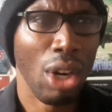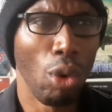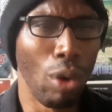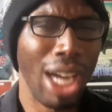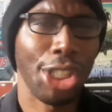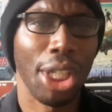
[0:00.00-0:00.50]

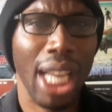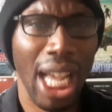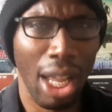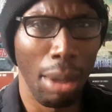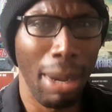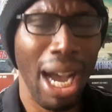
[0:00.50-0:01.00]

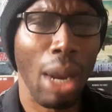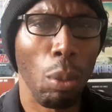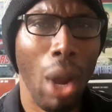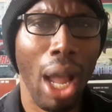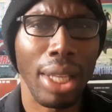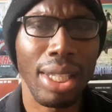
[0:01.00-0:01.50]
rationale behind
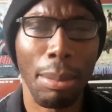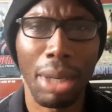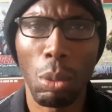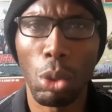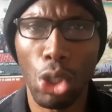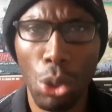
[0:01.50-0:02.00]
why somebody
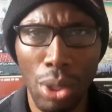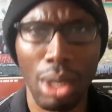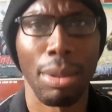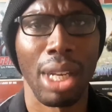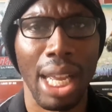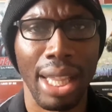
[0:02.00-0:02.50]
would do
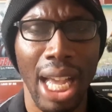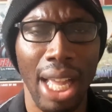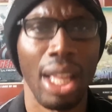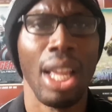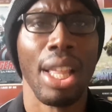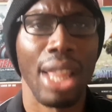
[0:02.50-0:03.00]
something like that
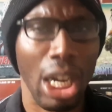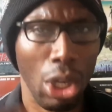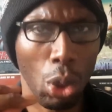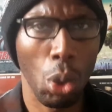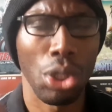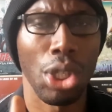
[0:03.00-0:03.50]
that could
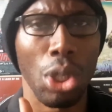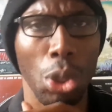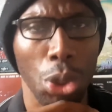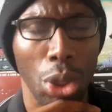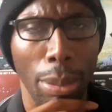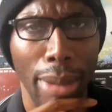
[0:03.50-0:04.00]
cause a
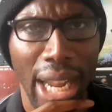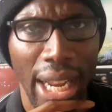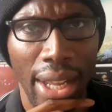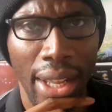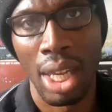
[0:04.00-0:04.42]
social debate.